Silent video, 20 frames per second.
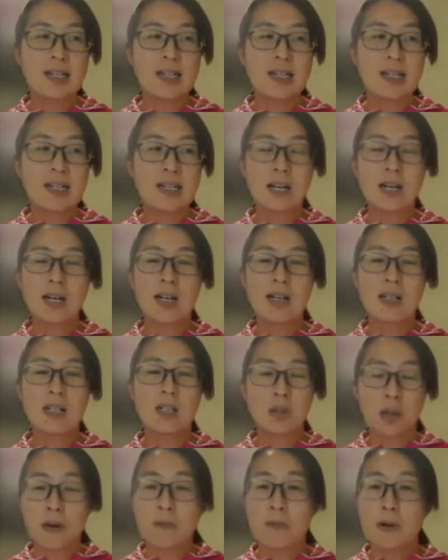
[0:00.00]
the you
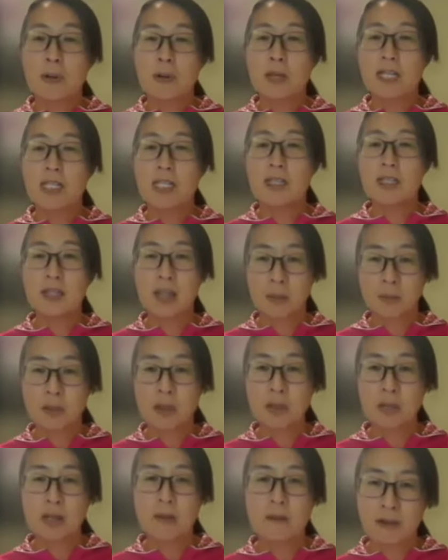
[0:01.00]
know affirmation that I'm
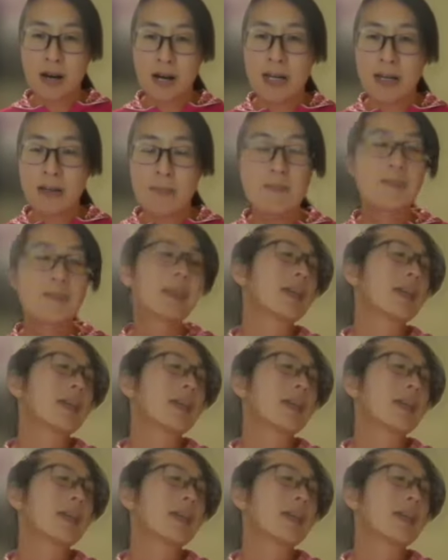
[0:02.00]
doing fine.